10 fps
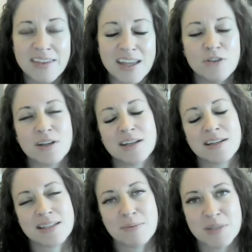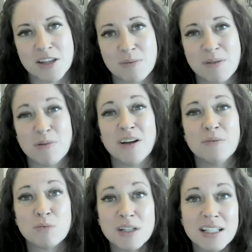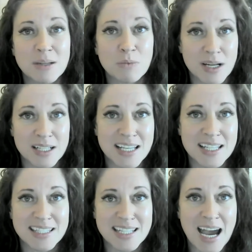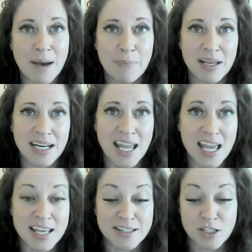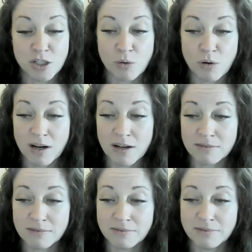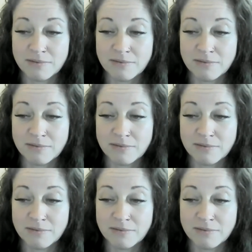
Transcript: And then you can accept other people. And really what tends to happen is your